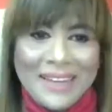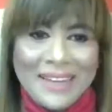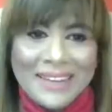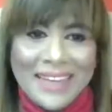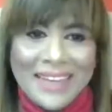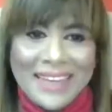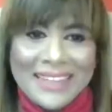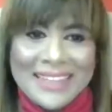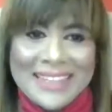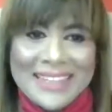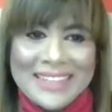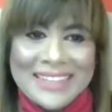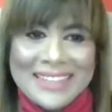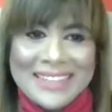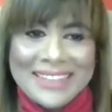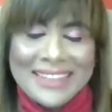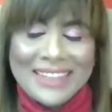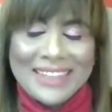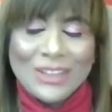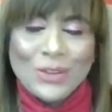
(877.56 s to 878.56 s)
And that
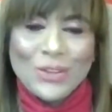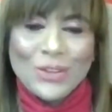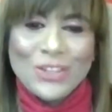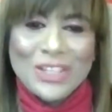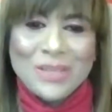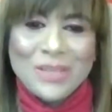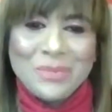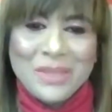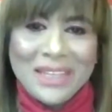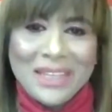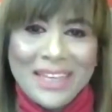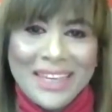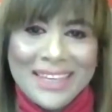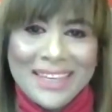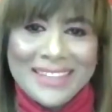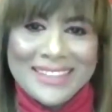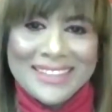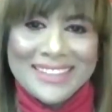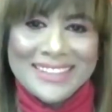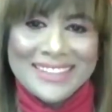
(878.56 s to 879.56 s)
is your
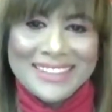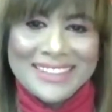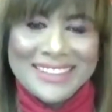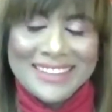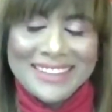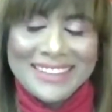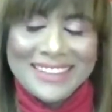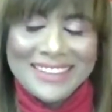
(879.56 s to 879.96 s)
GPS.